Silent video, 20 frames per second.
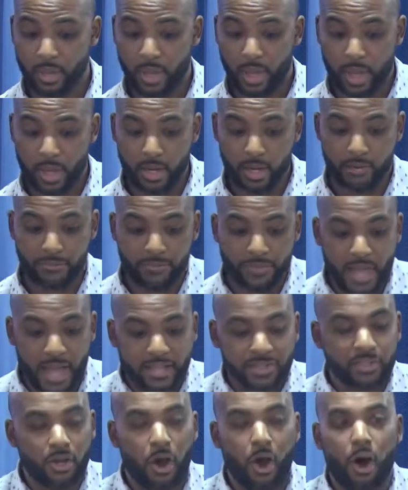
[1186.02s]
And if
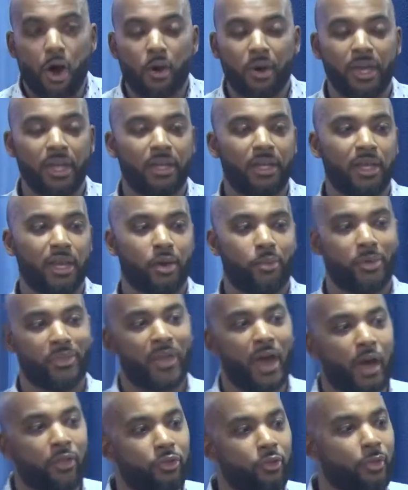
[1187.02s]
that's all he did
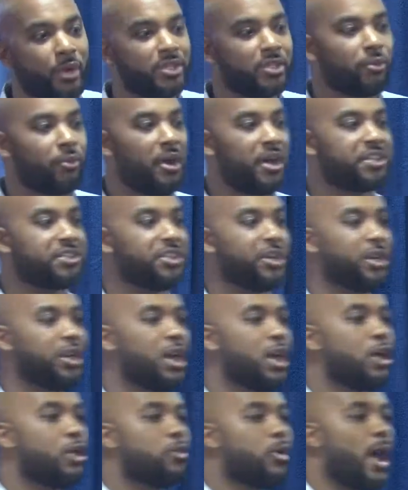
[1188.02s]
without the resurrection,
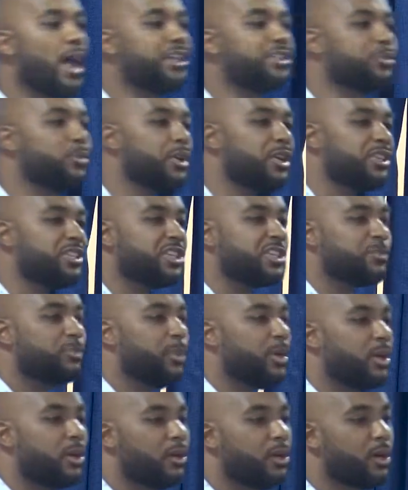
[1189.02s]
Christ would have just
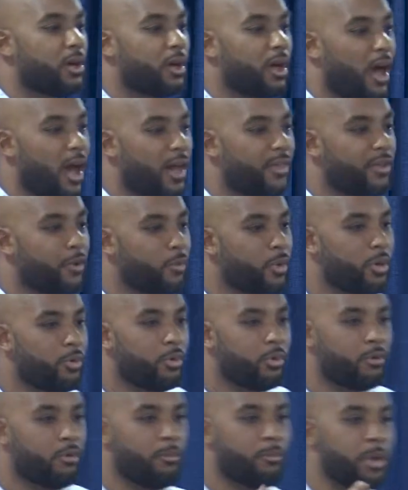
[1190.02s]
been a good guy that we
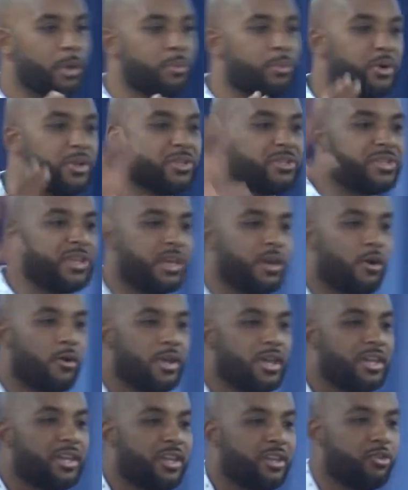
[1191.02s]
would have remembered and said, oh,
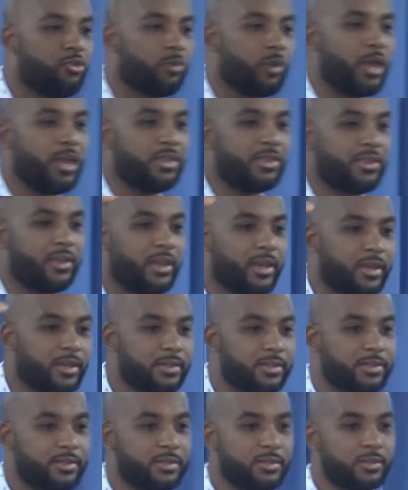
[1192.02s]
he did great
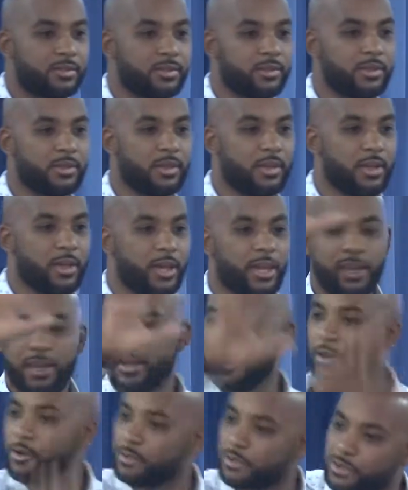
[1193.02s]
things. He
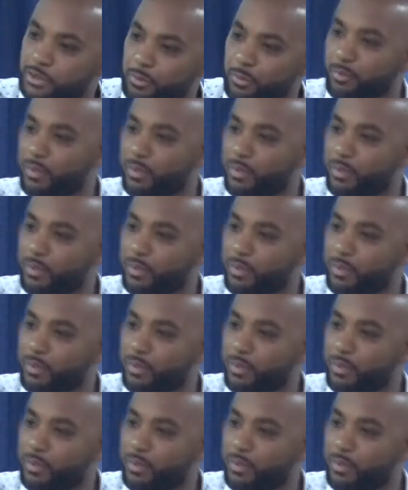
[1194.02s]
healed some